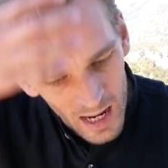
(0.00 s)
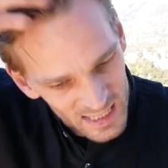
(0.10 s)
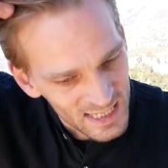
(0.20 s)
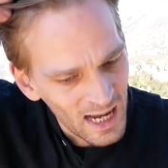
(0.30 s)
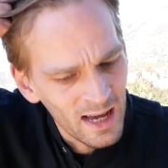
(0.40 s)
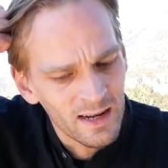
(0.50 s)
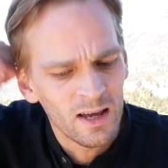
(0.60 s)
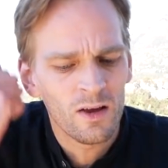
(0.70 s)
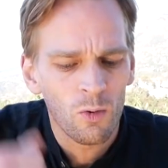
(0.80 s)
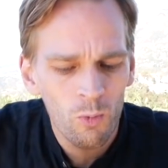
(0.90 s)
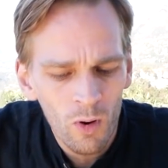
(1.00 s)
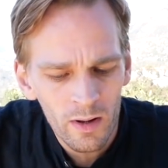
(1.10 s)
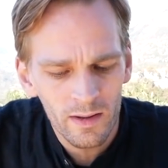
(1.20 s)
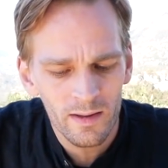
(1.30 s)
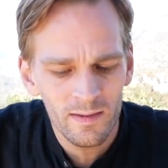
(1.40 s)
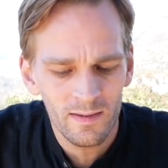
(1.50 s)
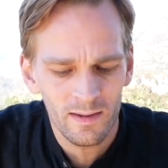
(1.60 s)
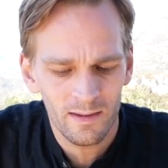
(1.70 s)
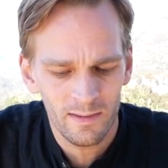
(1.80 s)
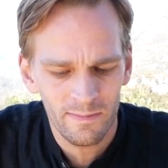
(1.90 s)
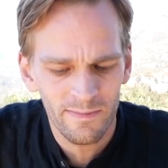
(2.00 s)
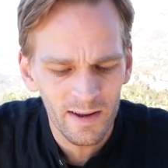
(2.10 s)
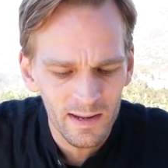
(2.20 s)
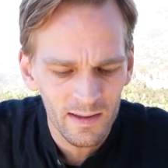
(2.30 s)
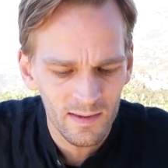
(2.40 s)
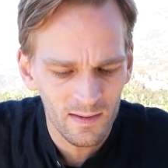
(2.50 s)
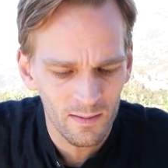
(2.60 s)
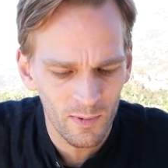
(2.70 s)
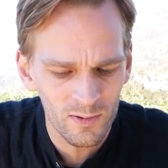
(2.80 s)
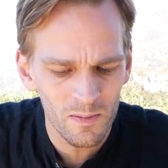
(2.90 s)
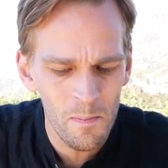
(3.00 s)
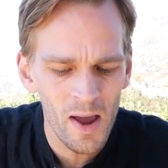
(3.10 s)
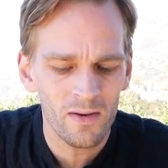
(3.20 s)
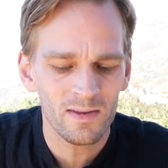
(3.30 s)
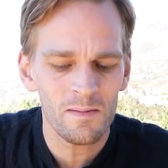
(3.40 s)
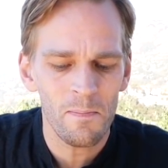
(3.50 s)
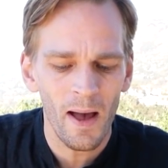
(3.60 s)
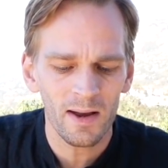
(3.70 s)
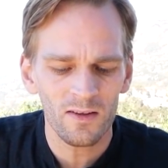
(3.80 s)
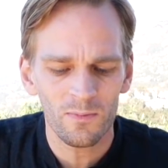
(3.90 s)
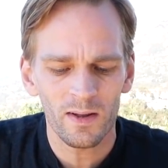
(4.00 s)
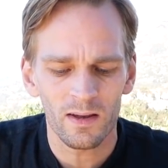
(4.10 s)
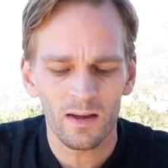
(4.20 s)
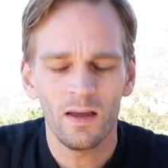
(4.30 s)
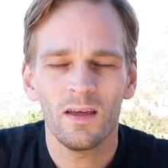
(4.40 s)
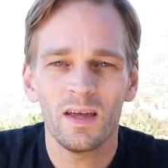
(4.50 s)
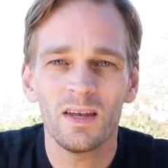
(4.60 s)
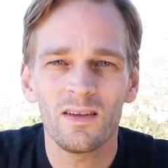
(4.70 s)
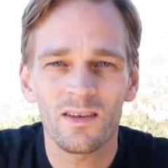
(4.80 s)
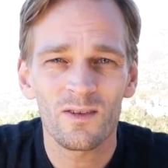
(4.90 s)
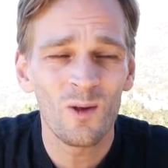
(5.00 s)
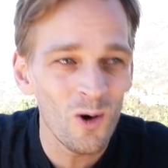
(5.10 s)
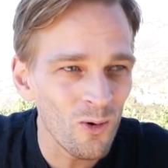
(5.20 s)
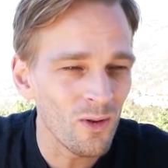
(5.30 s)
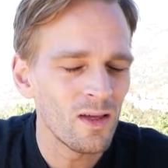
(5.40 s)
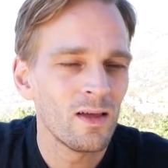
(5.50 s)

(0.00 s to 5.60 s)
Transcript: Ashad, what is the funniest, most embarrassing punishment in your school?